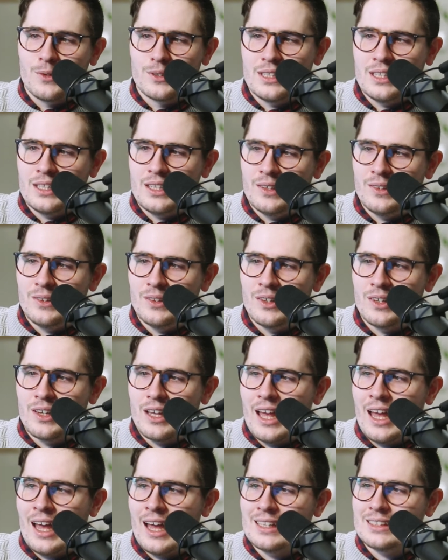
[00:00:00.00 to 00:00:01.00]
we're taking a look
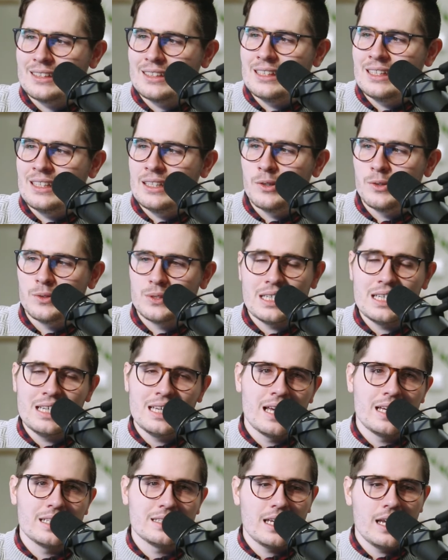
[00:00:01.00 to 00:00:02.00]
at NIO's
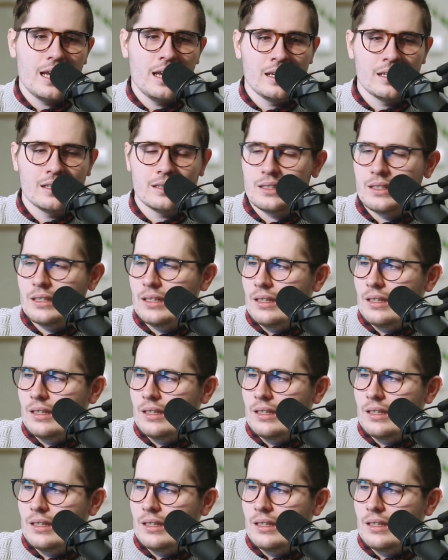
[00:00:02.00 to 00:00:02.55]
ES8.